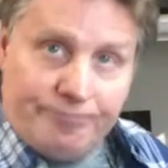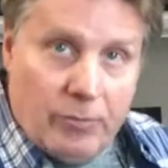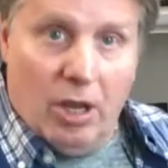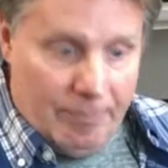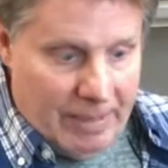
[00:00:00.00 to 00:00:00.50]

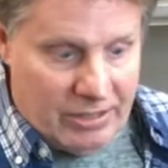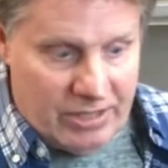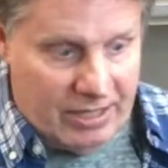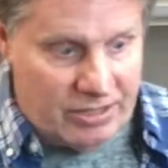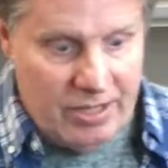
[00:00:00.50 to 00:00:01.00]
Duh, makes
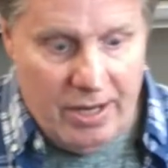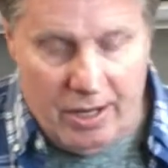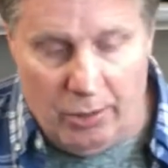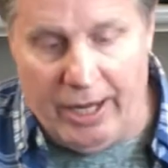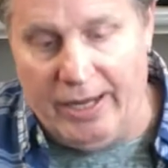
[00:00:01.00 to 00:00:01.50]
sense.
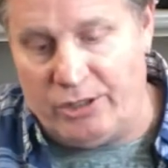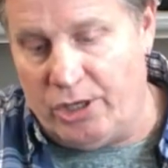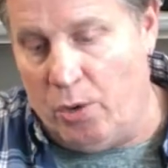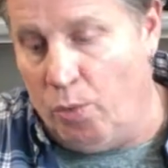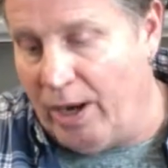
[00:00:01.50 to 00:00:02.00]
Okay,
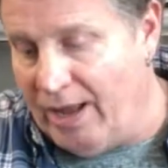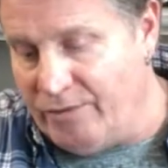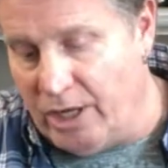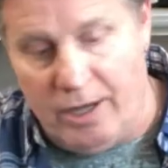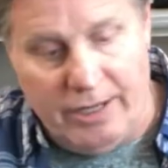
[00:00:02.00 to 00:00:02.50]
so what I've
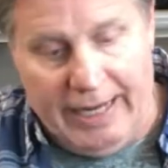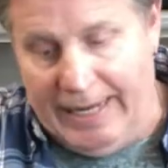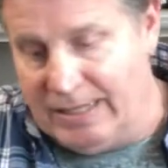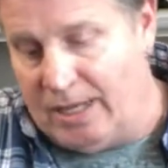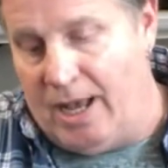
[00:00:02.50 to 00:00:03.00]
done
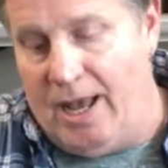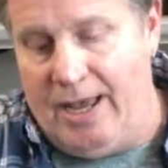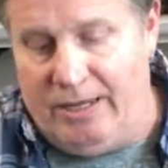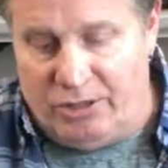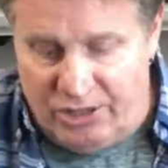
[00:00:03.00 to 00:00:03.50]
is
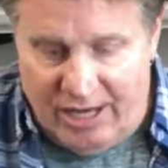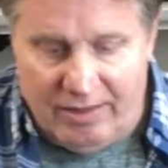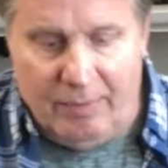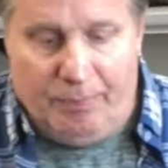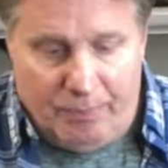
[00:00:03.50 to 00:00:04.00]
I set
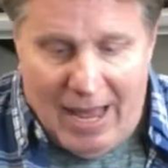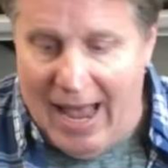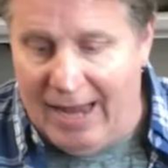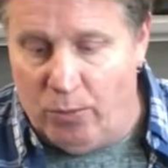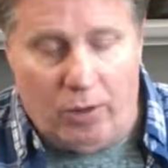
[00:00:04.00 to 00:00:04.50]
the
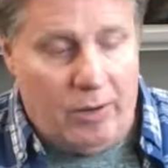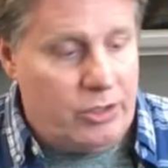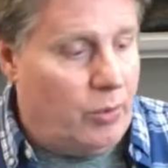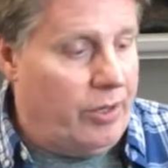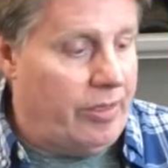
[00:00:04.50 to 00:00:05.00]
bag where I was
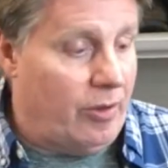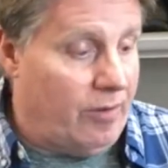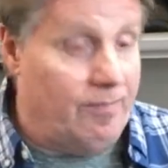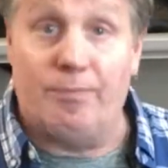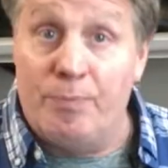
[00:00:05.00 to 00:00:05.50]
going,
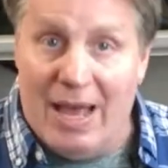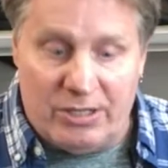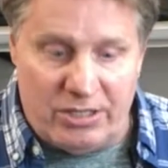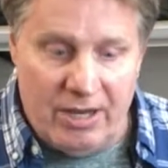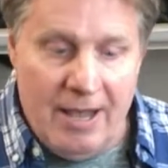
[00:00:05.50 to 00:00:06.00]
felt
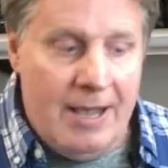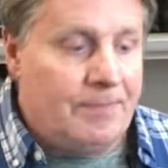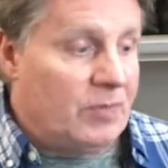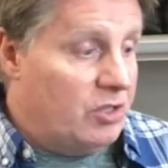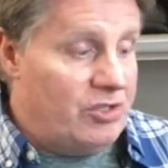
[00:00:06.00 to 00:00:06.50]
best,
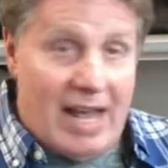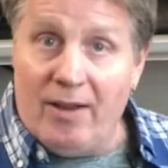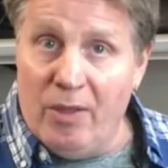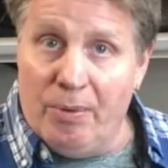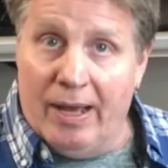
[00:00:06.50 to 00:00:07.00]
sat
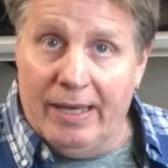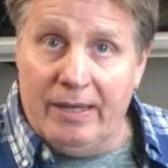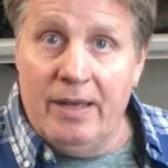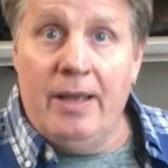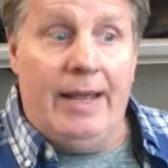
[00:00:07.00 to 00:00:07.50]
on the
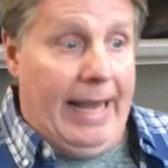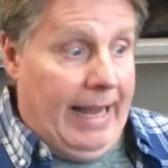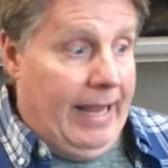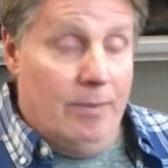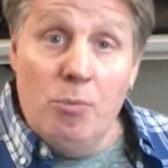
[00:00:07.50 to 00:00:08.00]
bike,
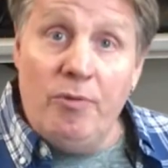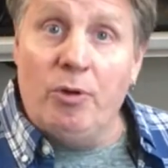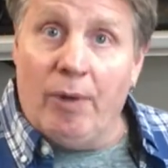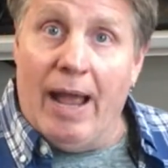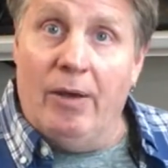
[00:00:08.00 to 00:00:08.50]
and moved
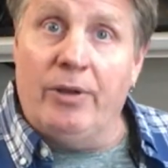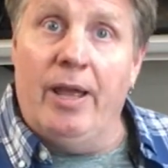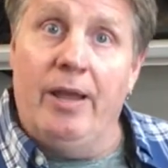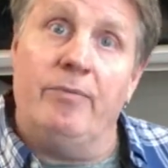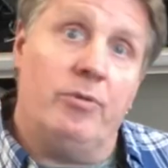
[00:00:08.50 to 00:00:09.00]
around
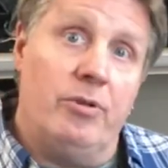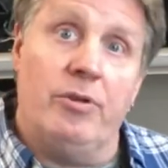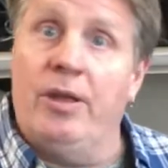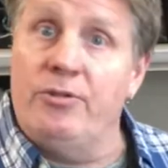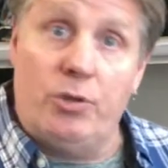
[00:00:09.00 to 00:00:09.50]
and
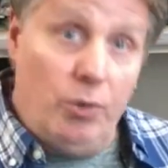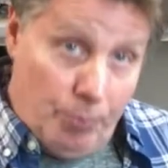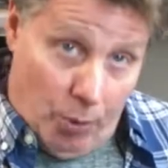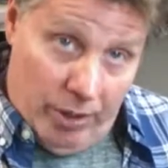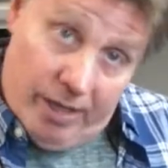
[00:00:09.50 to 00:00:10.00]
until the
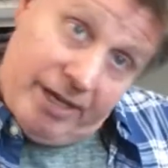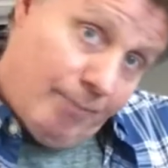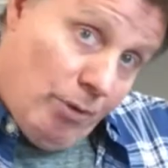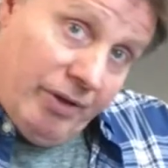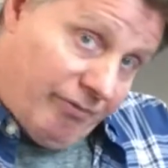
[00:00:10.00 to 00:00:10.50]
point, and
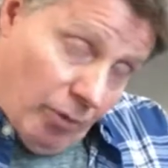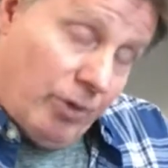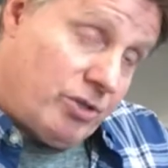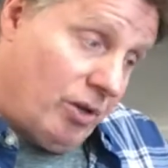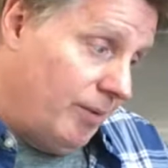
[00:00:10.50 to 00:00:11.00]
kept moving it
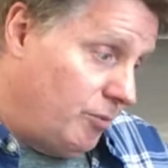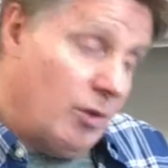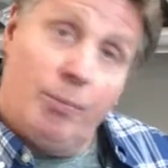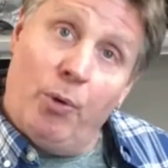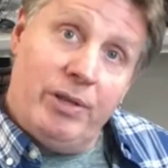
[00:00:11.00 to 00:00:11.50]
forward until to
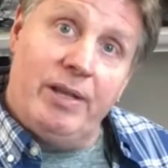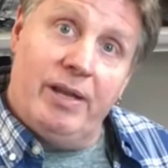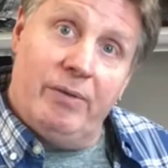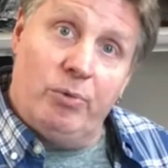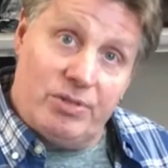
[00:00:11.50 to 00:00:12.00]
the point that
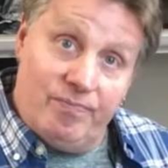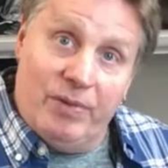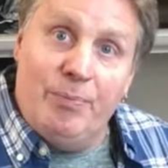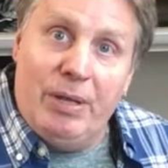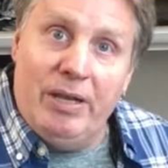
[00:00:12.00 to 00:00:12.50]
it was
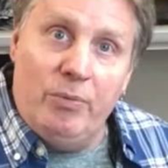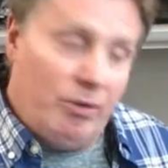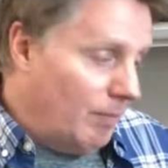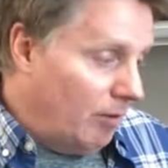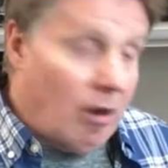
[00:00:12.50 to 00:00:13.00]
impeding
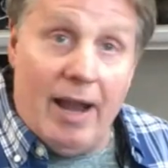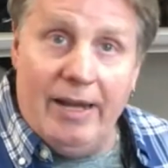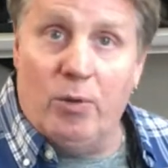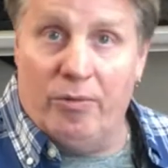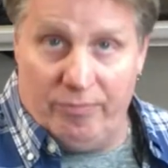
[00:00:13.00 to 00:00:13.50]
with my
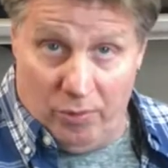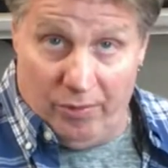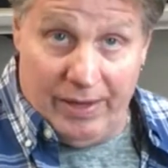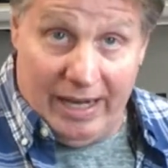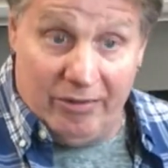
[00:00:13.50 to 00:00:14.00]
riding
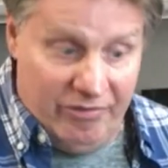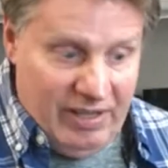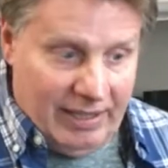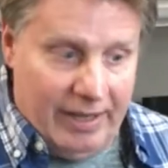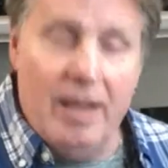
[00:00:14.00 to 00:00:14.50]
or that I could
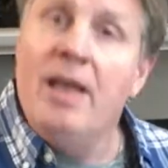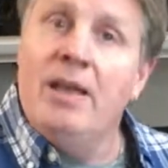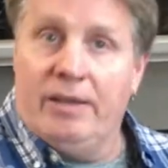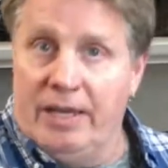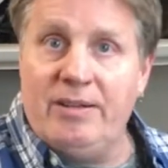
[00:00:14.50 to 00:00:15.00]
feel it.
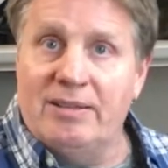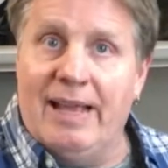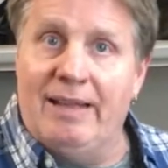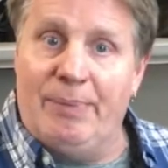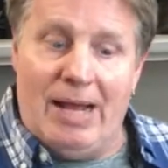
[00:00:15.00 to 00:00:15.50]
Kicked it
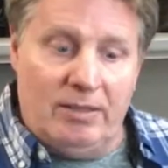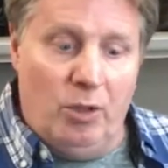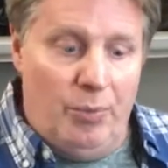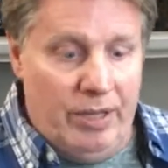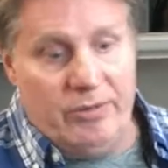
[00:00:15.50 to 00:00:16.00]
back a
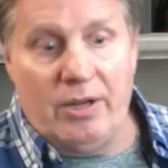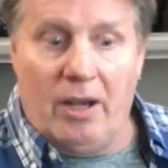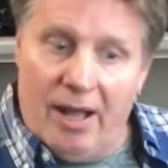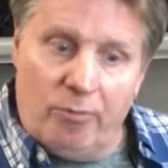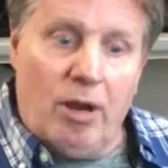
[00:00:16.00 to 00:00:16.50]
little bit, did a
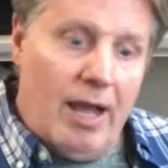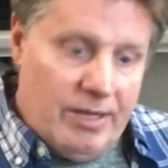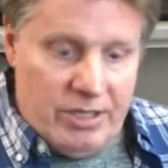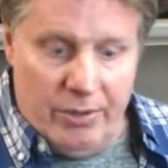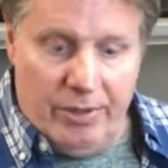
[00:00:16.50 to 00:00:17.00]
lot of
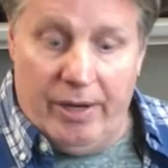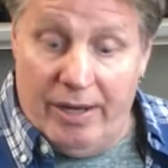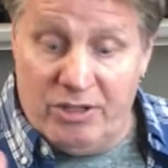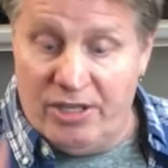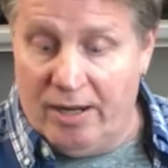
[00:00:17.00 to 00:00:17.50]
rides here and there,
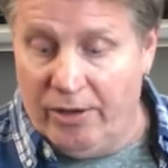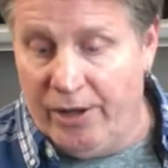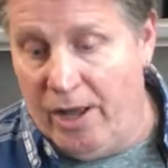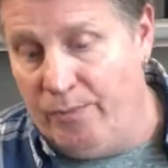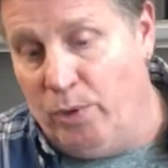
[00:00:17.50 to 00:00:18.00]
and settled
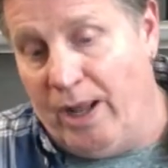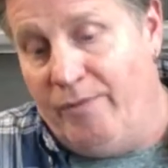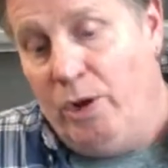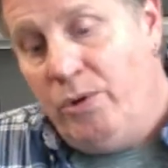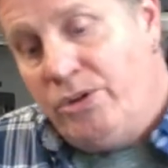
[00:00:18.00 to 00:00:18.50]
on what
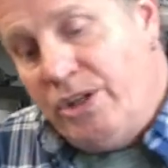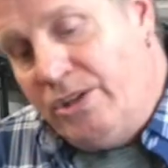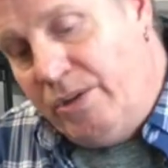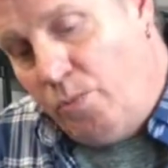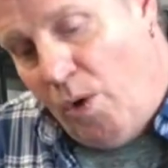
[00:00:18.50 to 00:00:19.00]
I've noticed
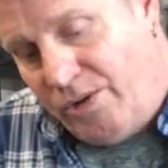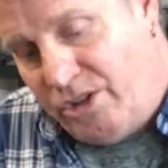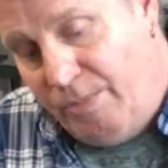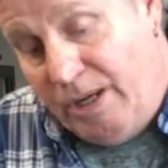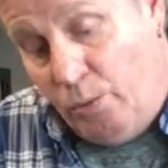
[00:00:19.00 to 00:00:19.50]
is it wants
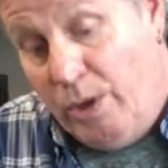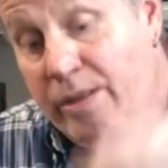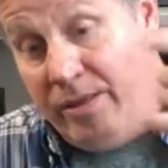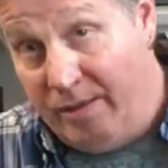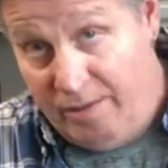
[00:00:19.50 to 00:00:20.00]
to be
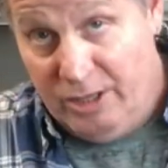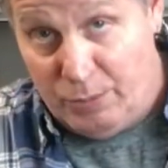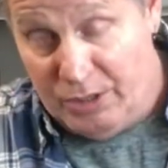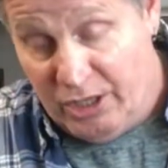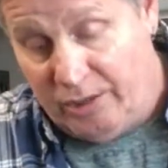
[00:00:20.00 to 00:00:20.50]
with this
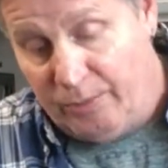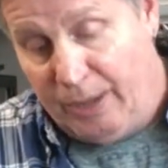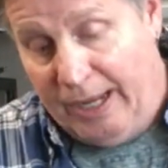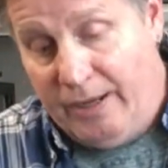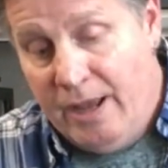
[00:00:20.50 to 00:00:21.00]
particular
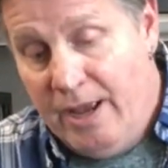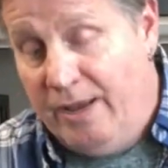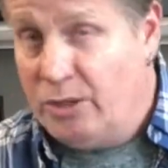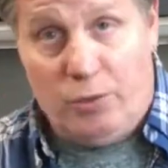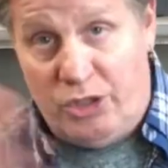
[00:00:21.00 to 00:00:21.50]
bike,
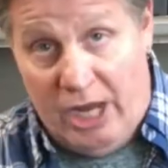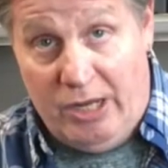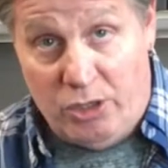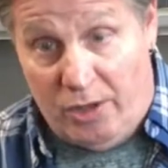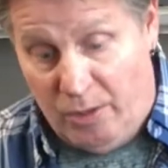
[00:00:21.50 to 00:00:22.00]
and this will
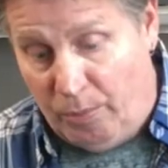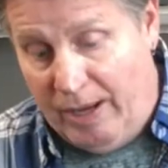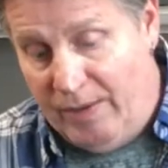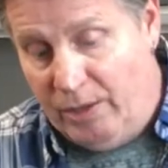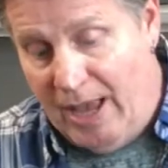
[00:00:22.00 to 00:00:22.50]
change on the
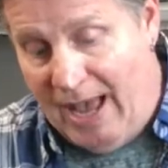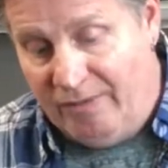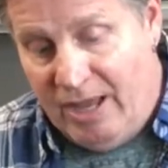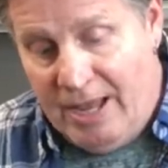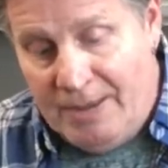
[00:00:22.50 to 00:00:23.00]
brand that you have,